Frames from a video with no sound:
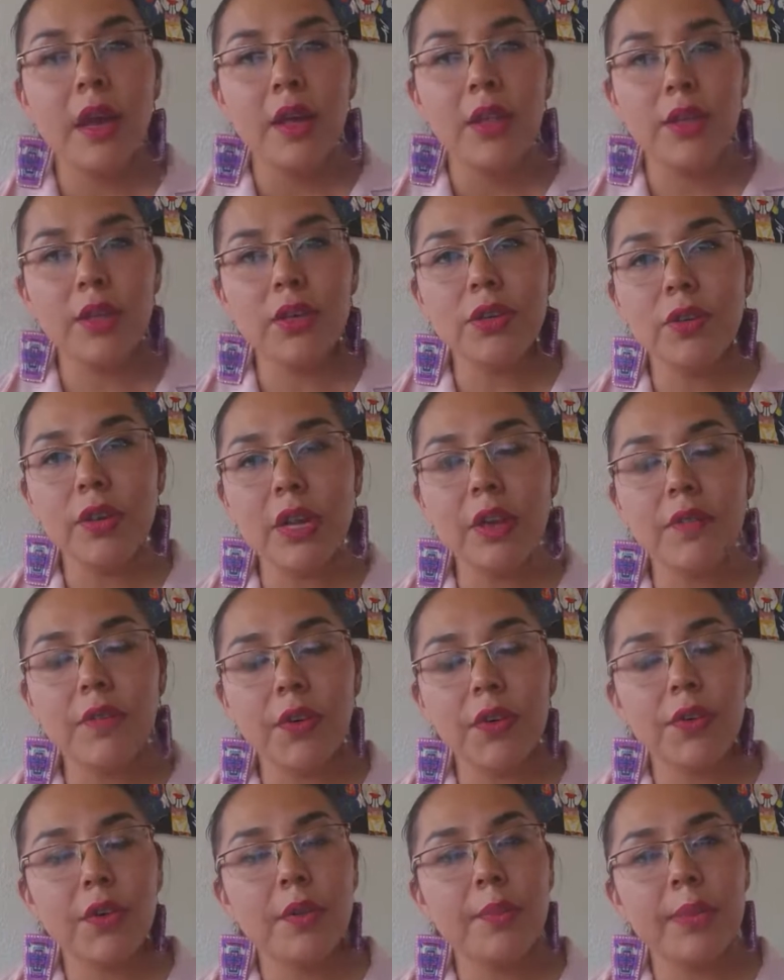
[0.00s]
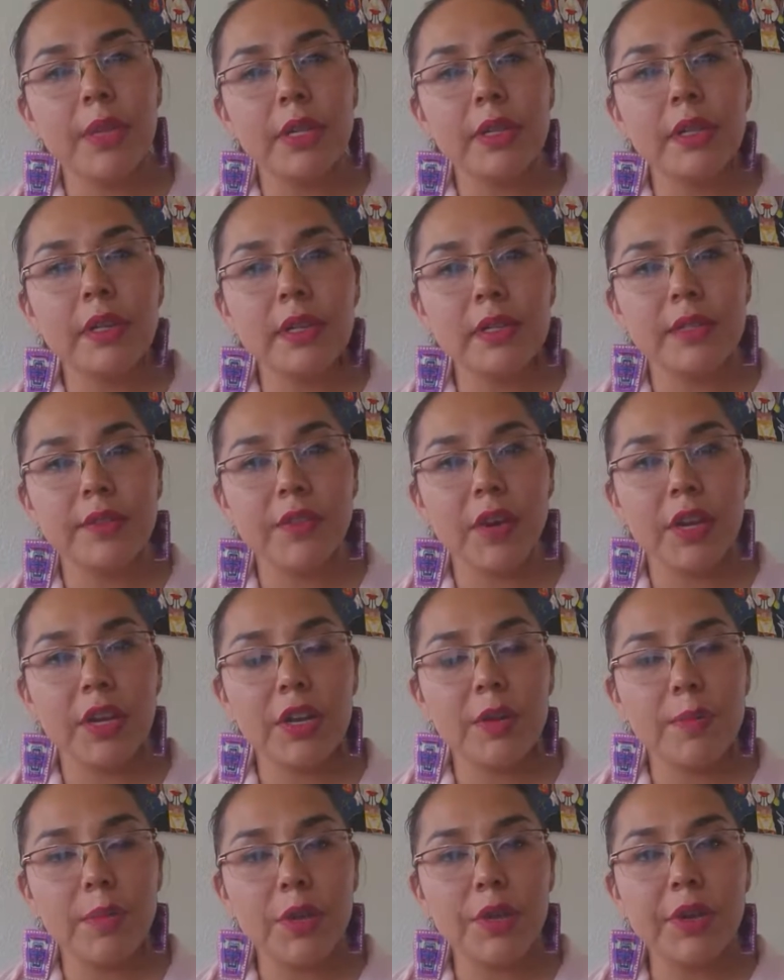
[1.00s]
the unique vulnerabilities of our
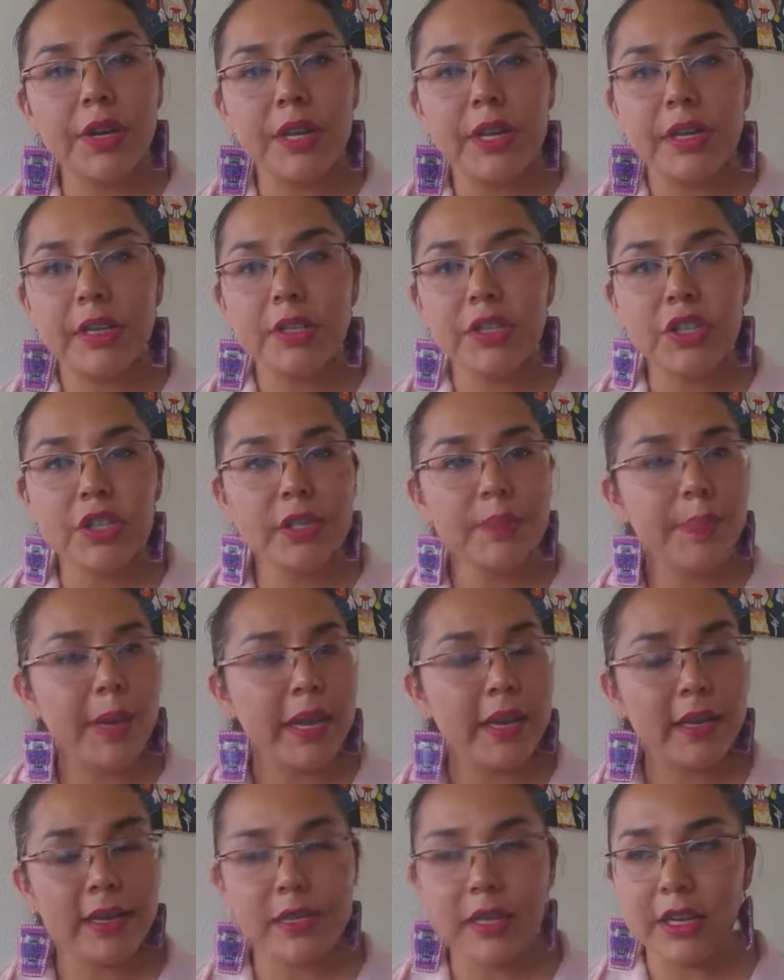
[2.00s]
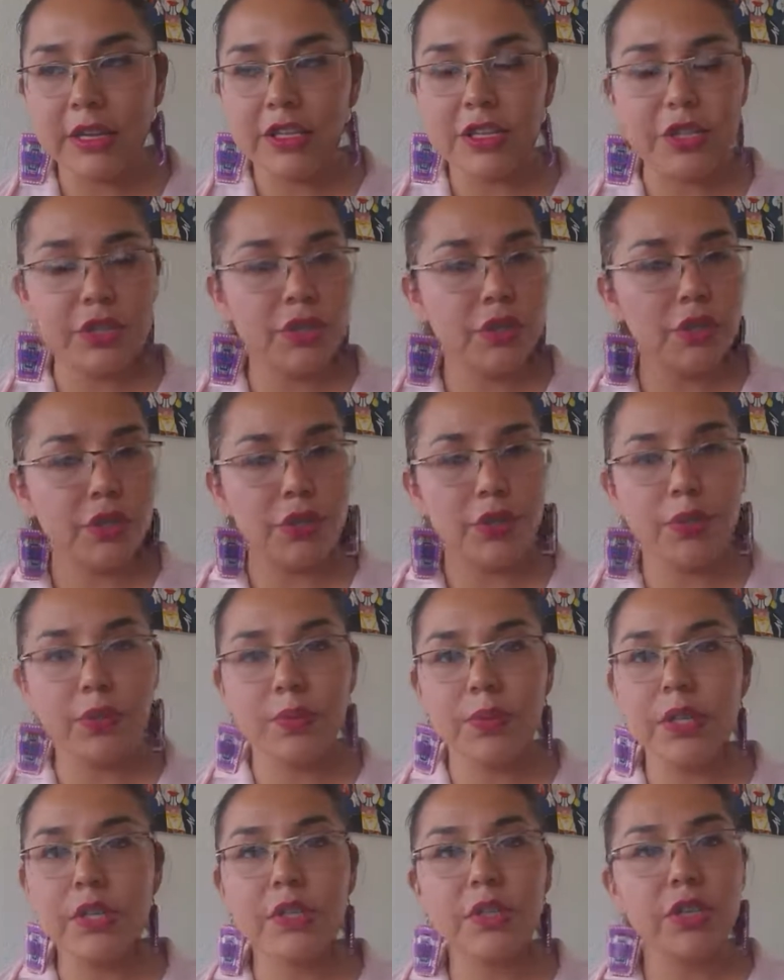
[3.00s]
communities, just paying attention to the
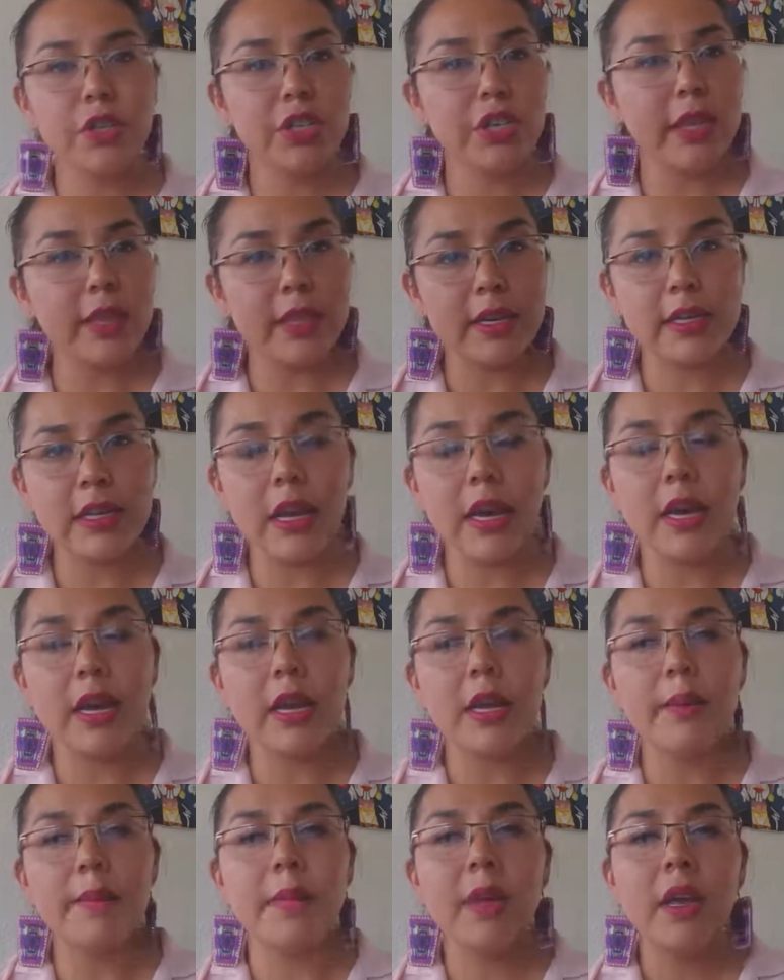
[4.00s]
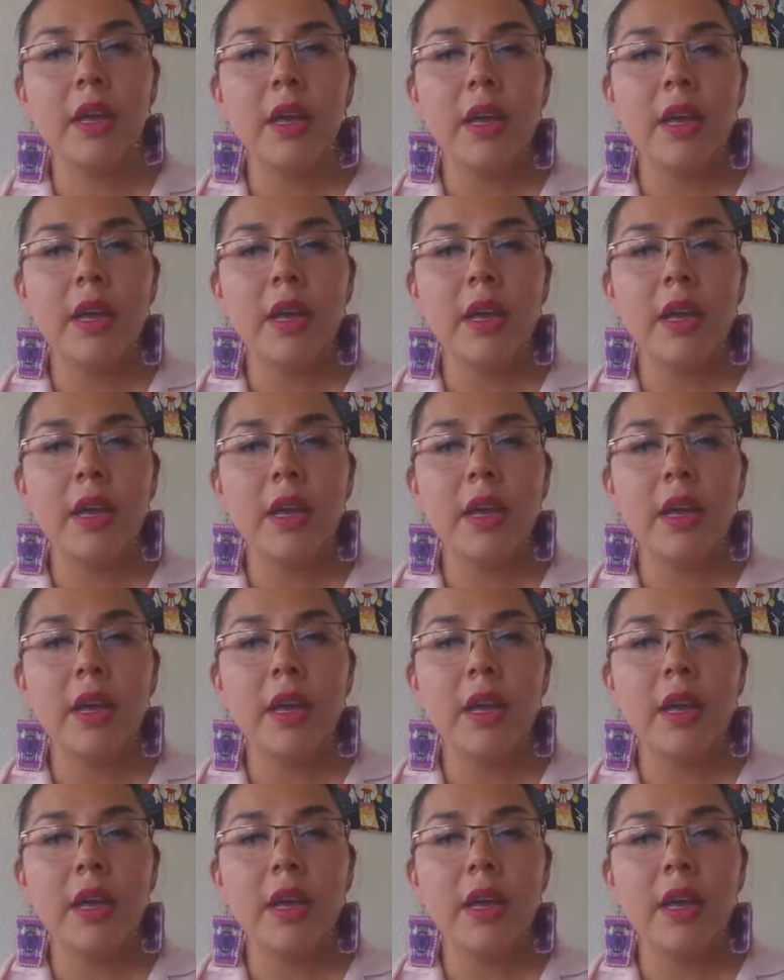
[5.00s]
research at the time